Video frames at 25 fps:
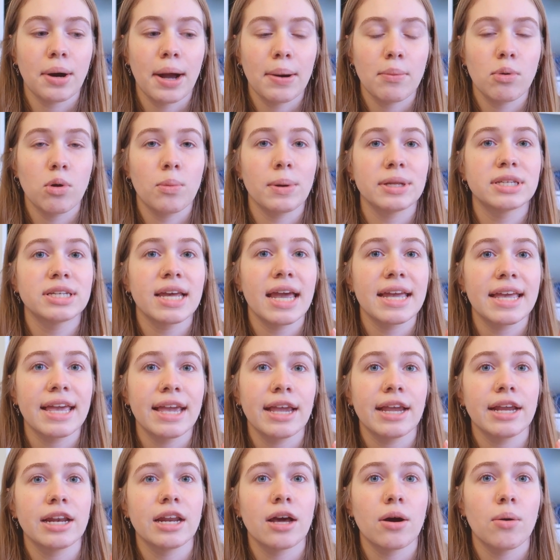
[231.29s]
I will be
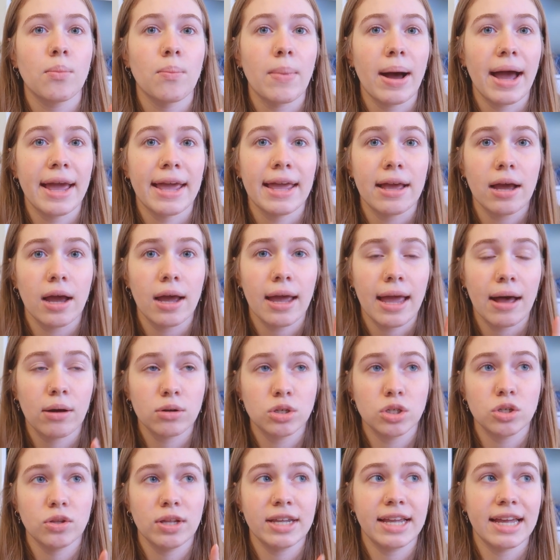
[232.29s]
taking my
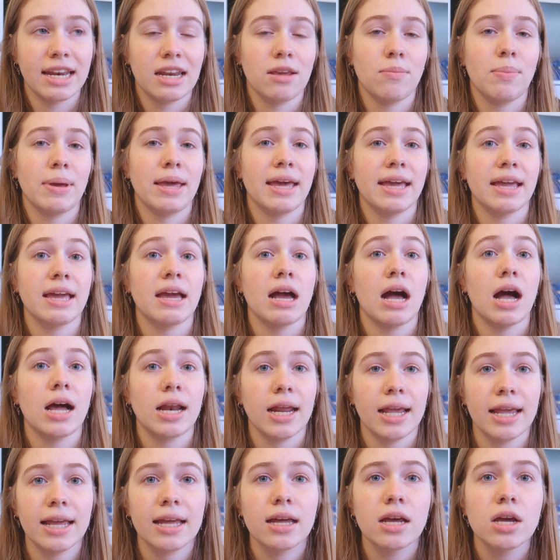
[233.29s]
elderly guinea pig,
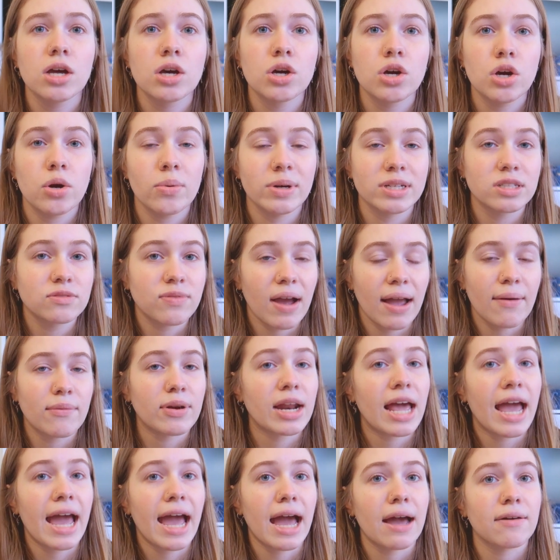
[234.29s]
Honey, who is
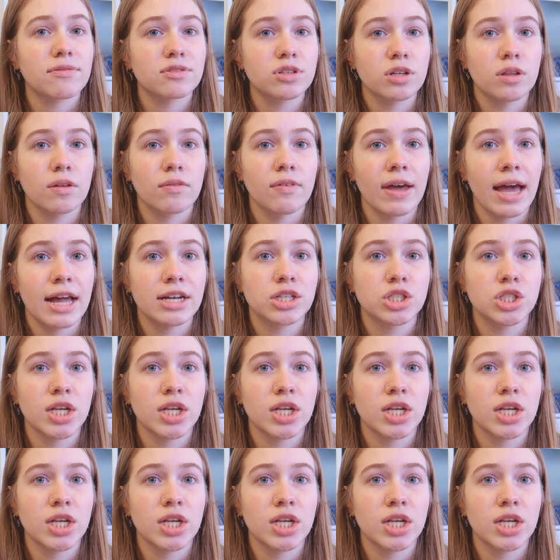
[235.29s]
5.5, to the vet.